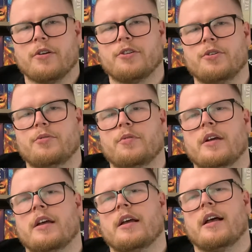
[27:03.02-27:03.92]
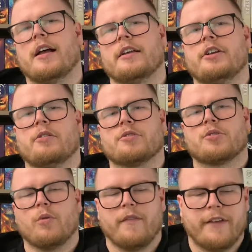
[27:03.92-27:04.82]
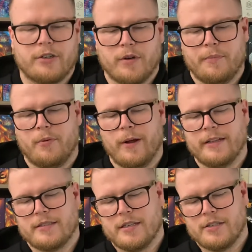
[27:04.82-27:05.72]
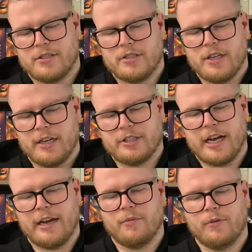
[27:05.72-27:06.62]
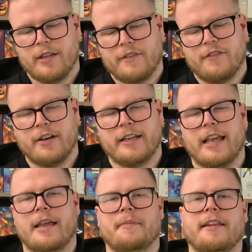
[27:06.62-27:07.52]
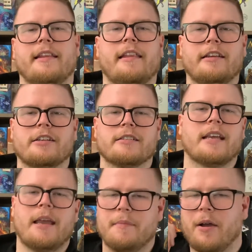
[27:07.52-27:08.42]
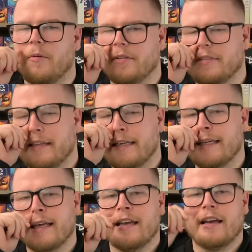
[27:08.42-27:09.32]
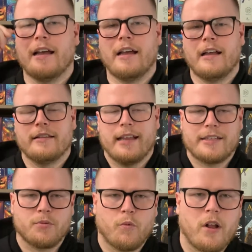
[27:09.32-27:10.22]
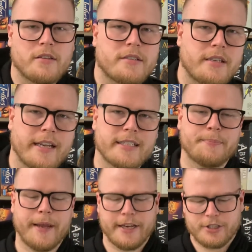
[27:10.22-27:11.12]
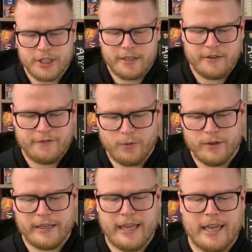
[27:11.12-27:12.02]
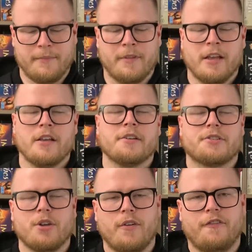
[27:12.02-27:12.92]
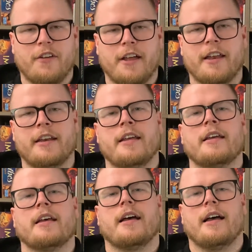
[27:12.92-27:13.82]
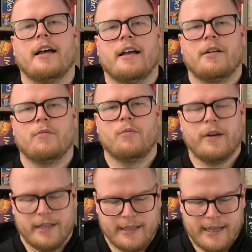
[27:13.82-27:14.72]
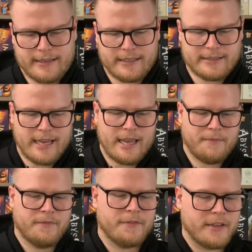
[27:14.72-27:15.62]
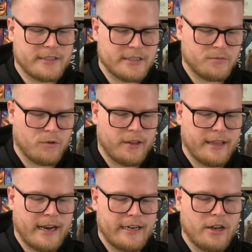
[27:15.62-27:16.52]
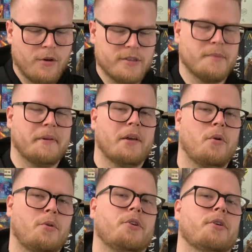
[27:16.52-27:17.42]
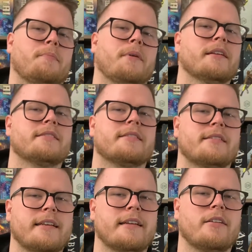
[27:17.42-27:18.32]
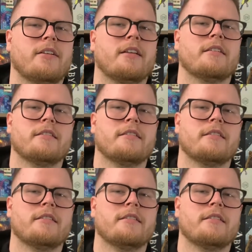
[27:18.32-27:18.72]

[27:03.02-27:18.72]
to, score victory points. Such a really fun game. And then they just came out with the Let's Waltz expansion for the game. So fun. Really like this game. This is one that I know is a bit older, but still